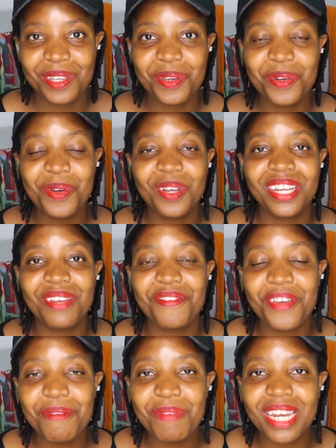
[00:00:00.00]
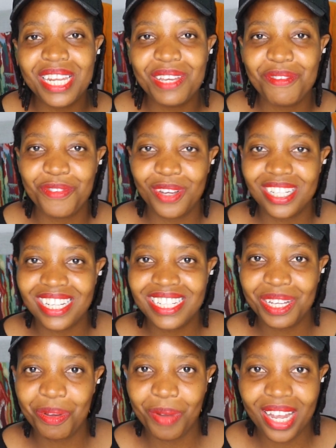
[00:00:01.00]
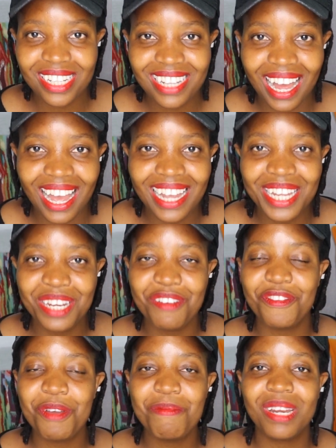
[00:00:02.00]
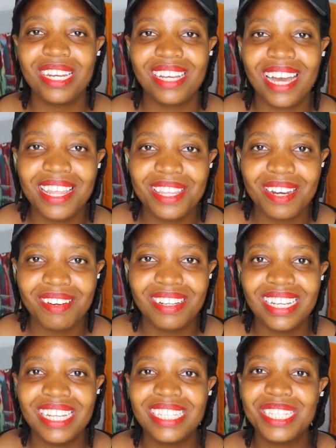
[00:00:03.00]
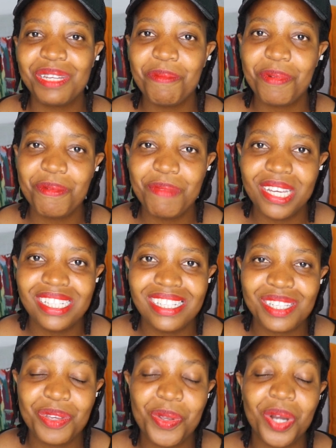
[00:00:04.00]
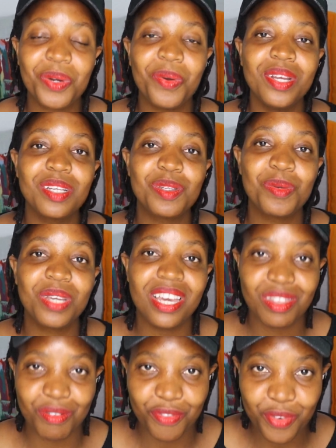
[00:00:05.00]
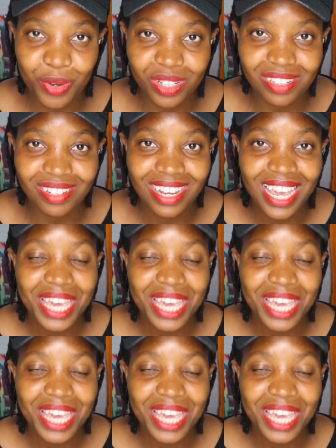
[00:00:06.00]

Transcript: You know, in a family, if you're dating a white guy, in a family gathering, it simply means you are going to get the food.